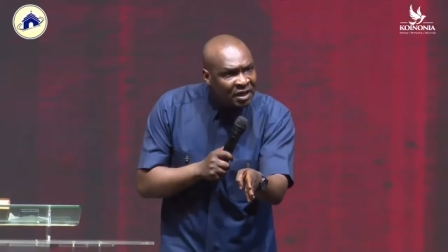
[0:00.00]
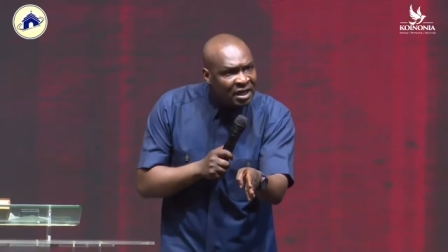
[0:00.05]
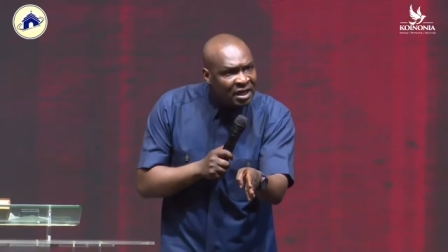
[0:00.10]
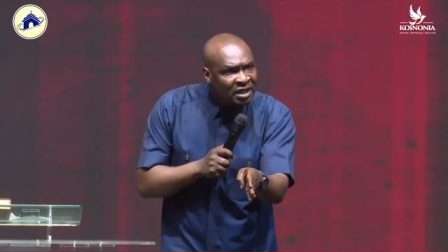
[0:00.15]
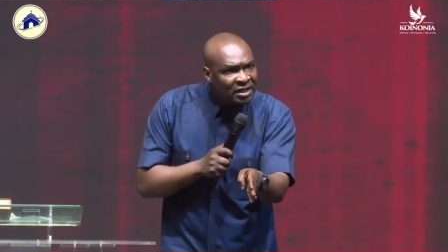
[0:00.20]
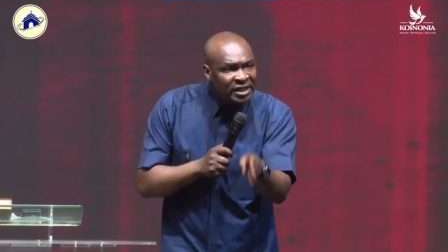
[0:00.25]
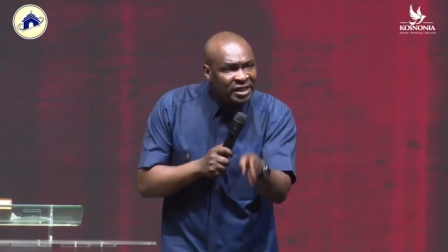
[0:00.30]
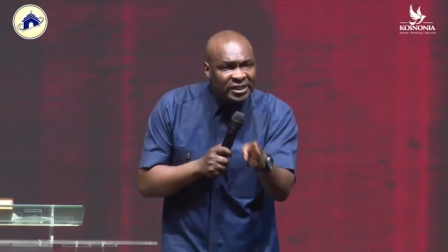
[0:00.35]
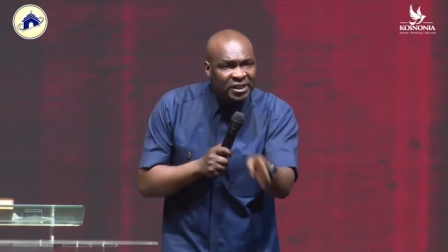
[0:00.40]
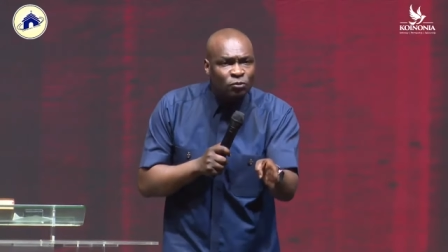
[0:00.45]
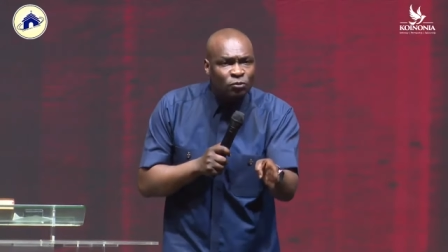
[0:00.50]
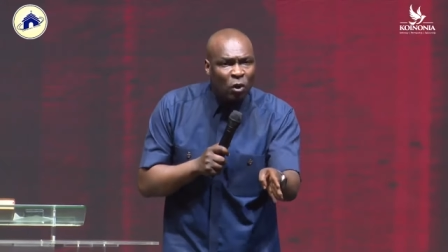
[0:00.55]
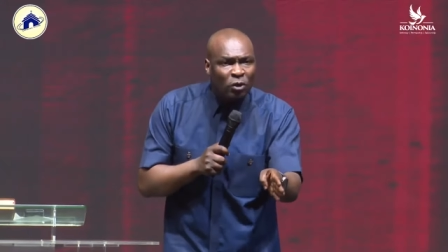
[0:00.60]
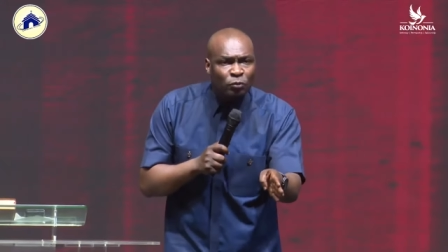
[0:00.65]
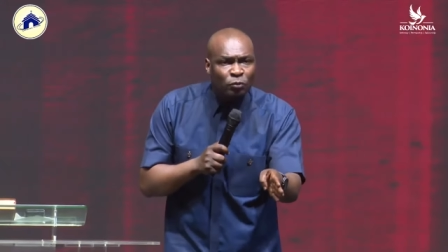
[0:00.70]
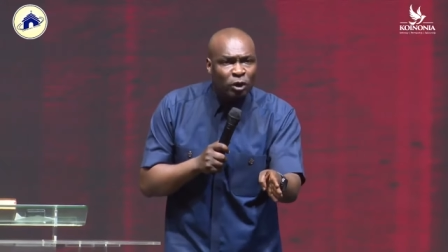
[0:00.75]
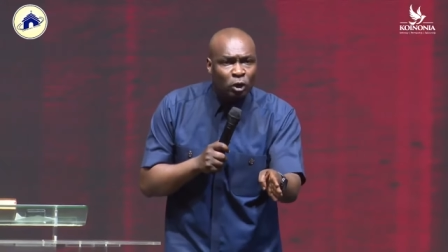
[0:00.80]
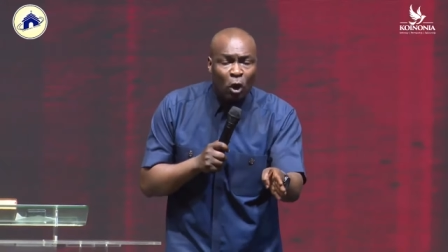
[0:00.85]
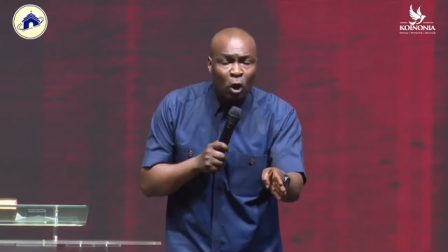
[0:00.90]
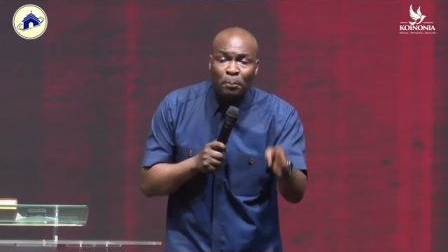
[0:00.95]
This is what
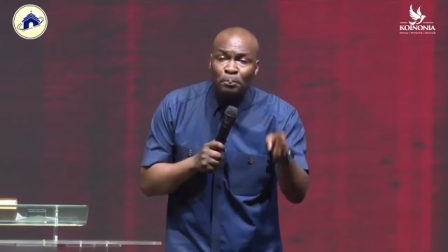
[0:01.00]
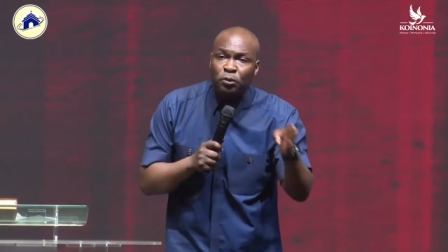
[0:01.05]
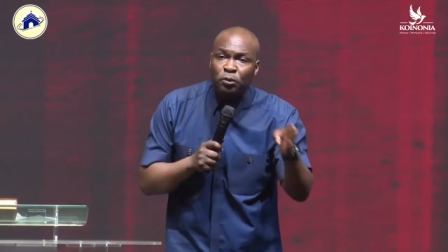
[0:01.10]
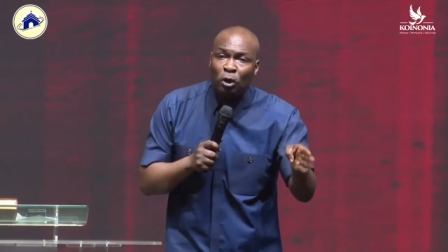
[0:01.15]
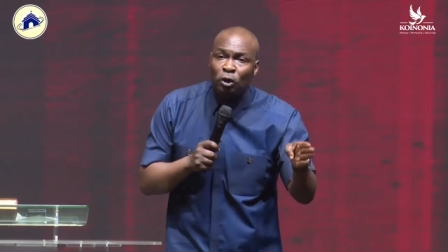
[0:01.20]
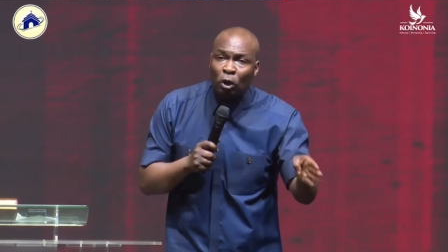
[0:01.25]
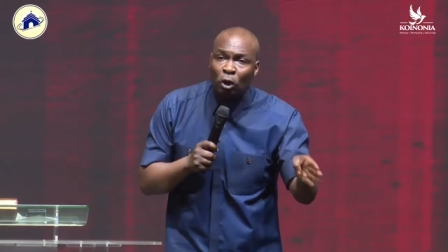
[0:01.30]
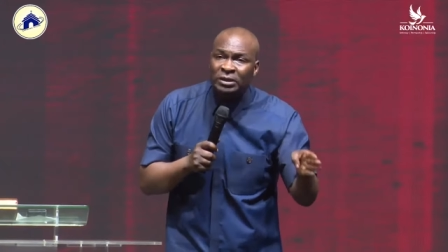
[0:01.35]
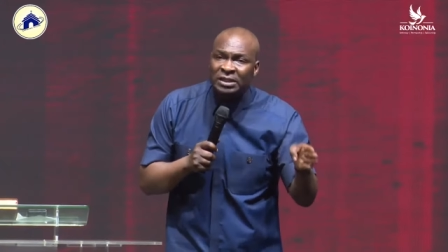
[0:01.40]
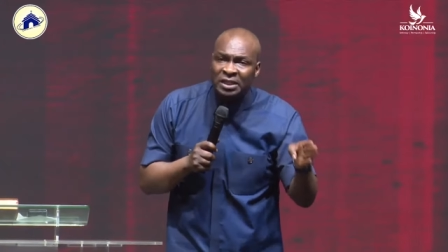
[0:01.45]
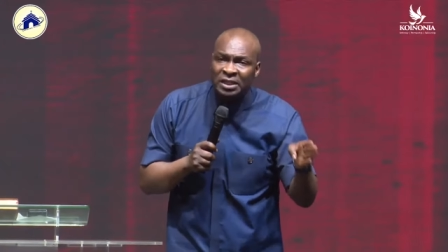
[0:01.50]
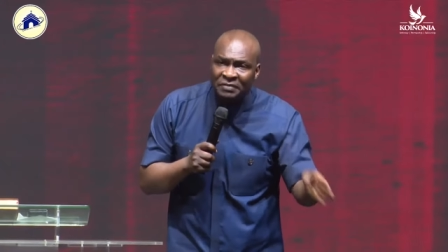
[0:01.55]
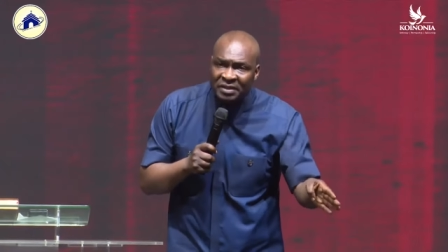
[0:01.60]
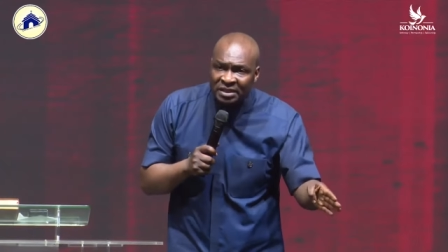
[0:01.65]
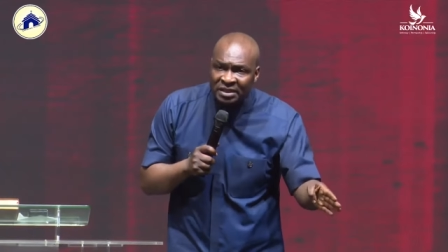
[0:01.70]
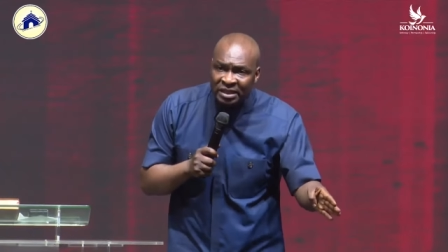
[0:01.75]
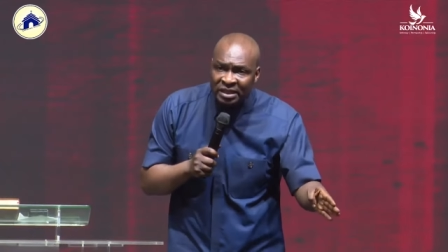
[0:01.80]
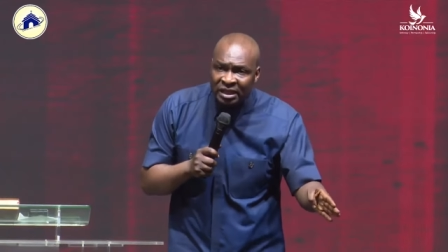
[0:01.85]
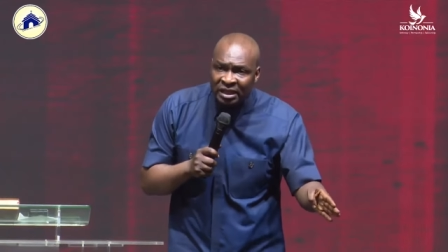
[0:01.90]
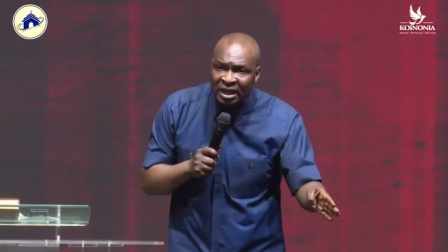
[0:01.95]
we call
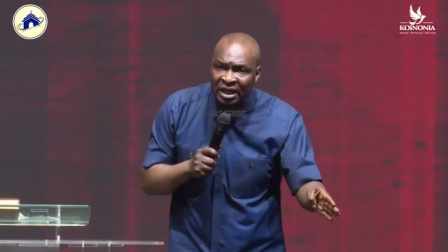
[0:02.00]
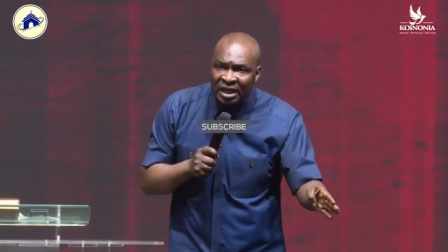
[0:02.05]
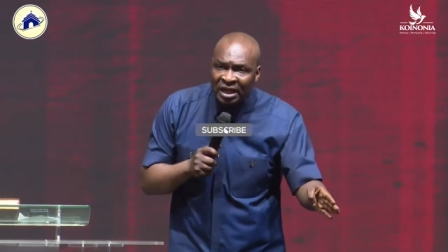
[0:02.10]
productivity.